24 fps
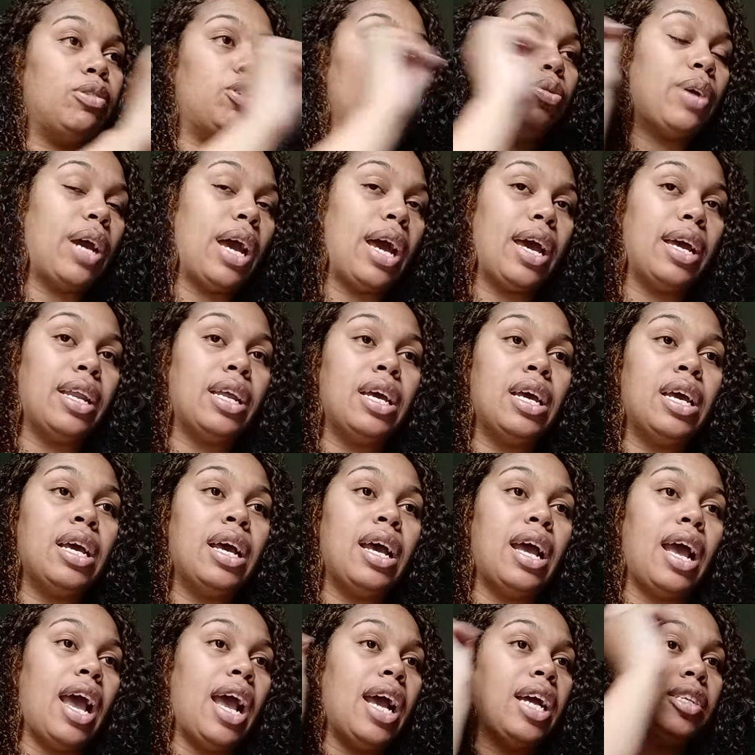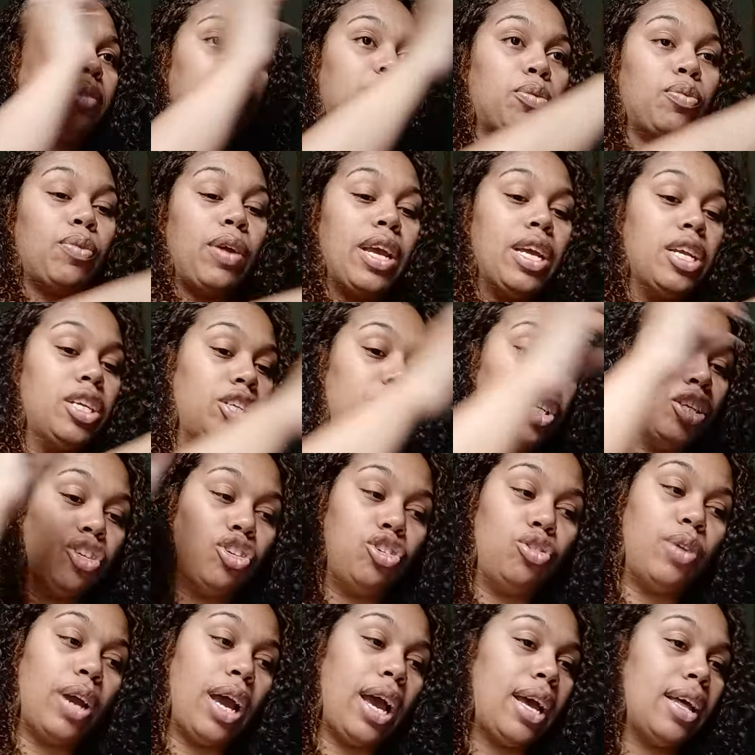You got aspirations.
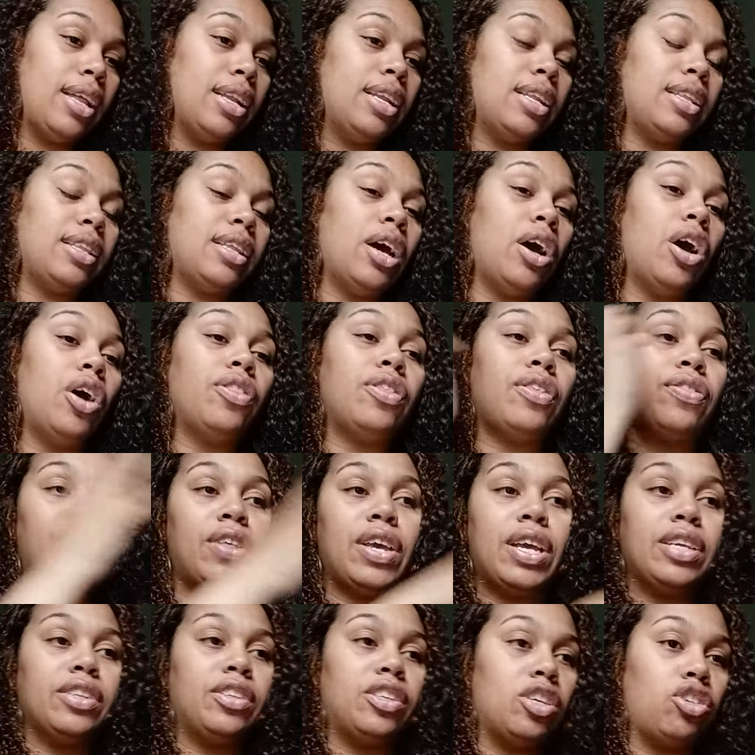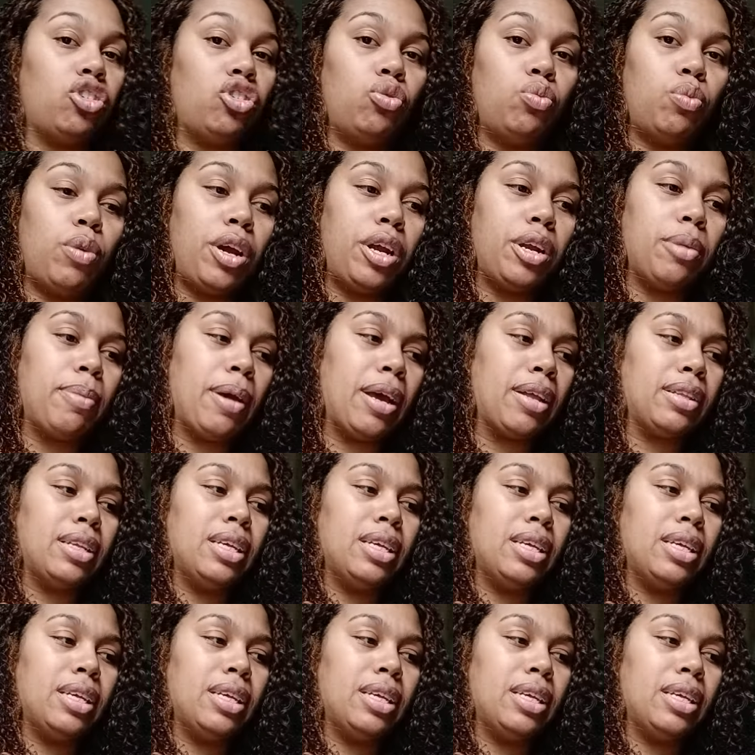You got other things that you worried about.